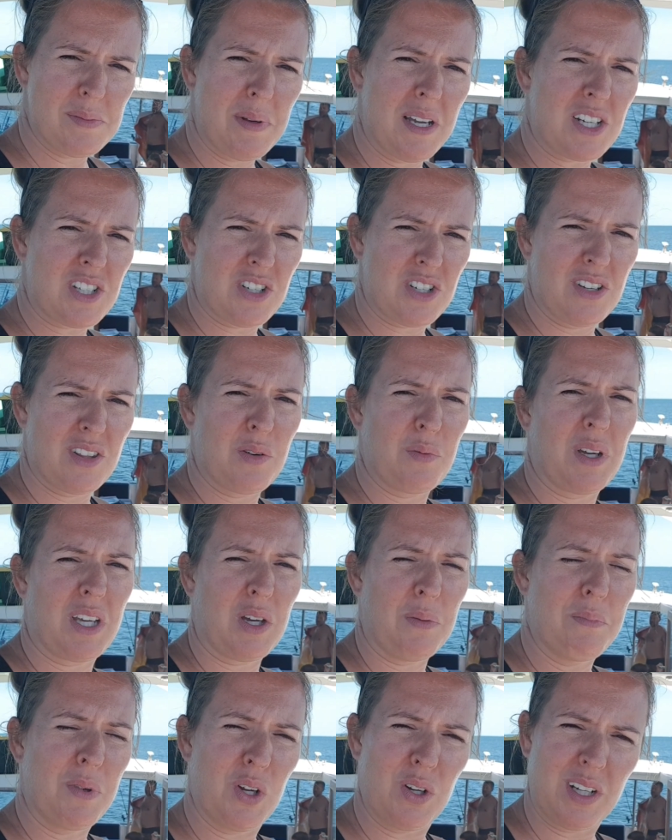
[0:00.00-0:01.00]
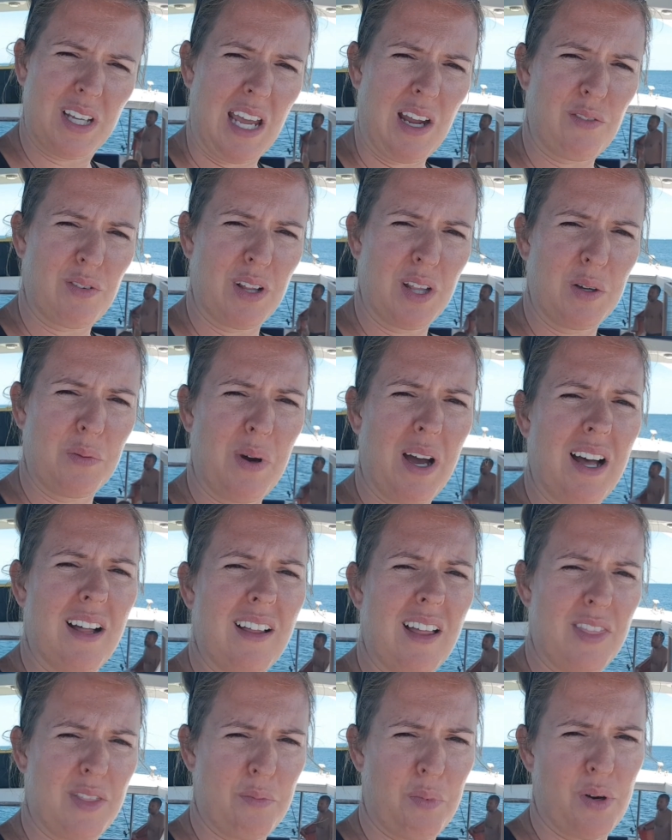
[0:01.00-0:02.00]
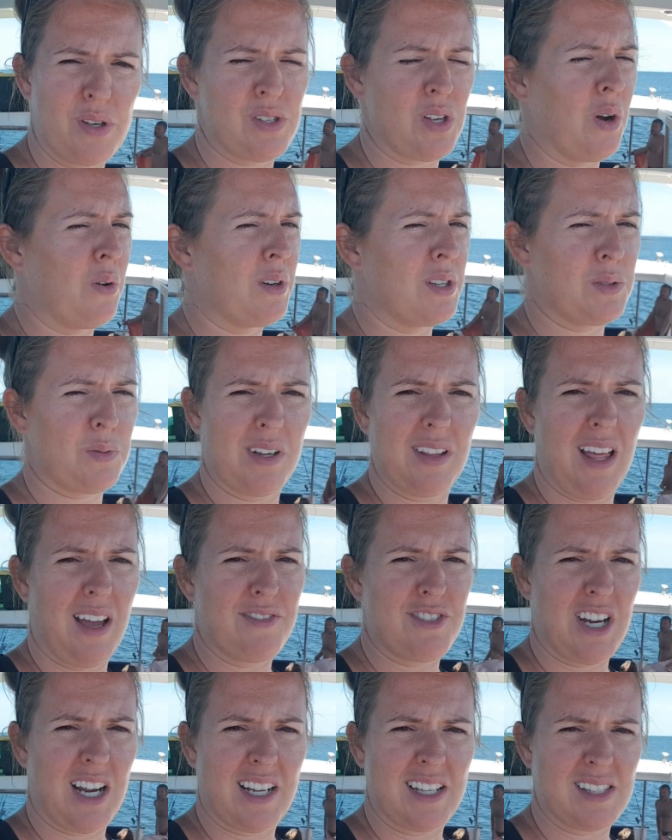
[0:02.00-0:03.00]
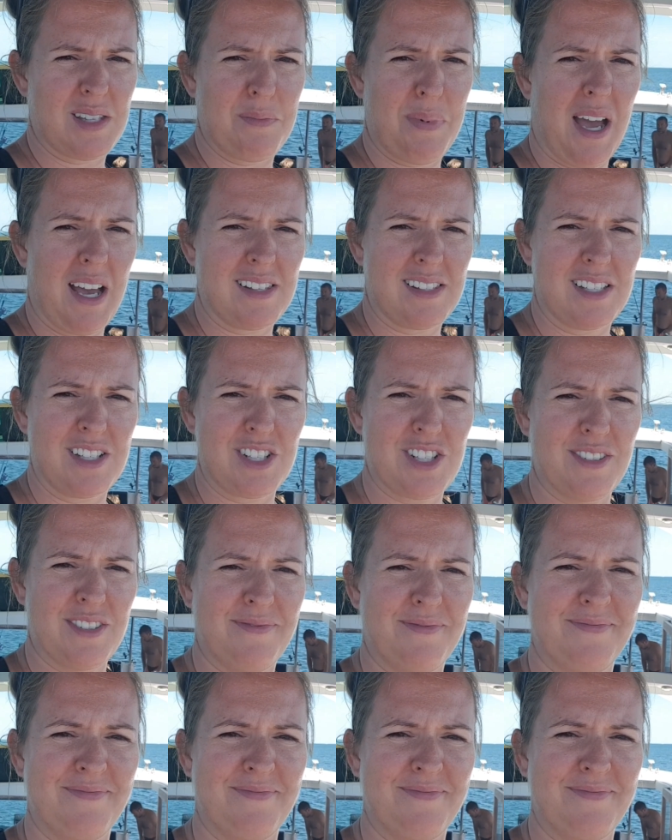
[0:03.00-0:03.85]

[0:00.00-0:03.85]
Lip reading: make sure that we communicate really well, and the boys always wear life jackets in passage.